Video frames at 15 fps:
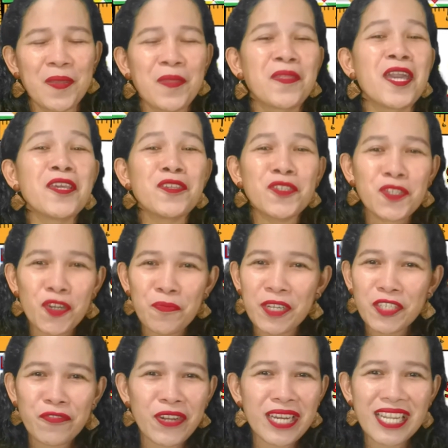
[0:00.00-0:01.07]
Thank you so
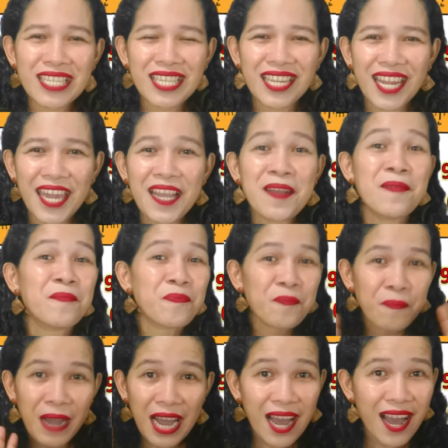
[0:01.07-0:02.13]
much for listening.
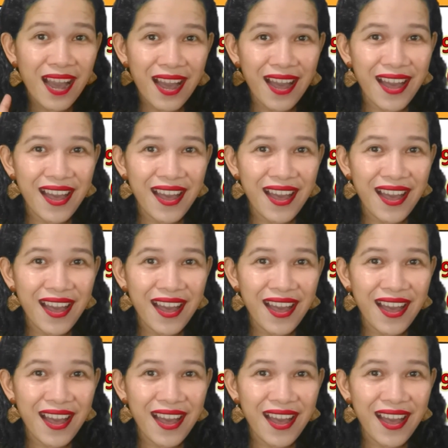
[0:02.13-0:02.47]
Bye!